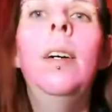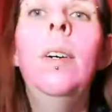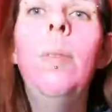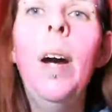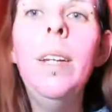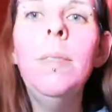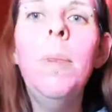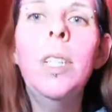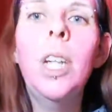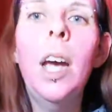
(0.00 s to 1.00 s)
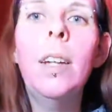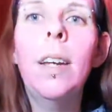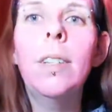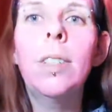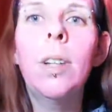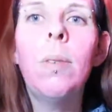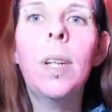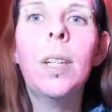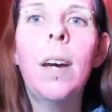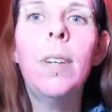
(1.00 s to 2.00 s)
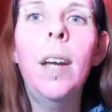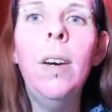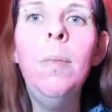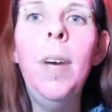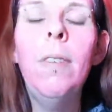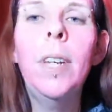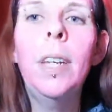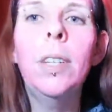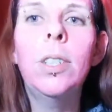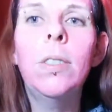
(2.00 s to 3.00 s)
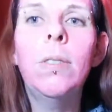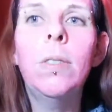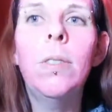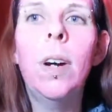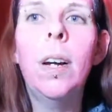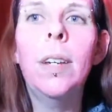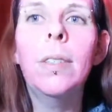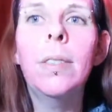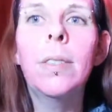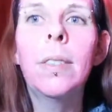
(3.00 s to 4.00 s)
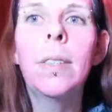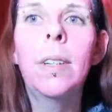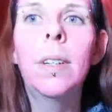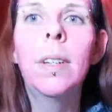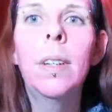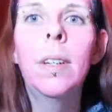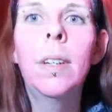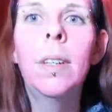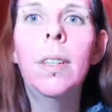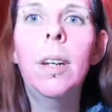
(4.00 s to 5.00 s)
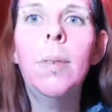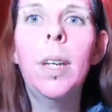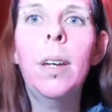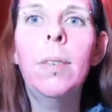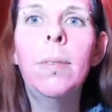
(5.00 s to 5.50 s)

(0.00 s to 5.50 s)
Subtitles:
Why is my chat not showing now? Now I'm having issues, you guys. There we go.